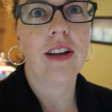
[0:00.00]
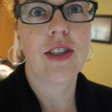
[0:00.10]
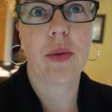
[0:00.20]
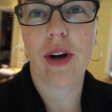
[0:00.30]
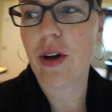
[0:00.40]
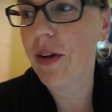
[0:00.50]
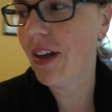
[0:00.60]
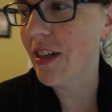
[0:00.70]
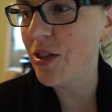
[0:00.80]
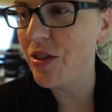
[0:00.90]
So we're
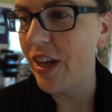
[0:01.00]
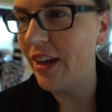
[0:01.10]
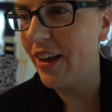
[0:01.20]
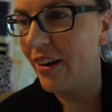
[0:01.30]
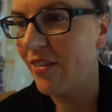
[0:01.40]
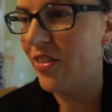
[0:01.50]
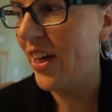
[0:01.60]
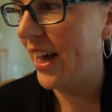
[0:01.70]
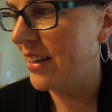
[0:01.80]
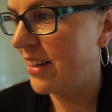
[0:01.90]
going to take care of
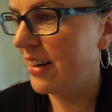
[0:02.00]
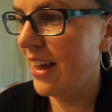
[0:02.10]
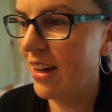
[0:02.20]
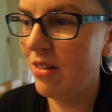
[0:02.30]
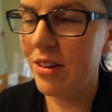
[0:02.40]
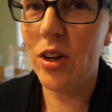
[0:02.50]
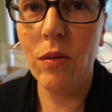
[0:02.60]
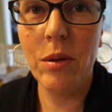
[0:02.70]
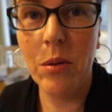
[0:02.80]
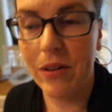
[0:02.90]
that now, and
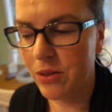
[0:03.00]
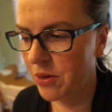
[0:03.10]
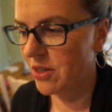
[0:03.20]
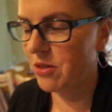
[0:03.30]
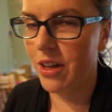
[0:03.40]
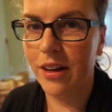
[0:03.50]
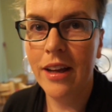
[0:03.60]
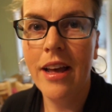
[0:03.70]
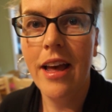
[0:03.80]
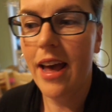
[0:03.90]
hopefully we won't have to wait too long
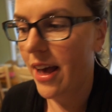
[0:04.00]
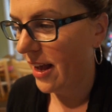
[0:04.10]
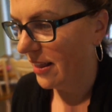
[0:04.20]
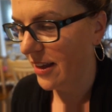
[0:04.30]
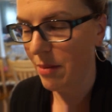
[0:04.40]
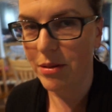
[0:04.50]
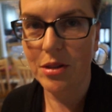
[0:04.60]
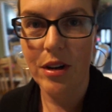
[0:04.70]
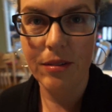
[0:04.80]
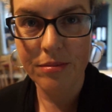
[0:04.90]
at the Apple
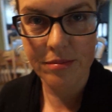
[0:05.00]
store.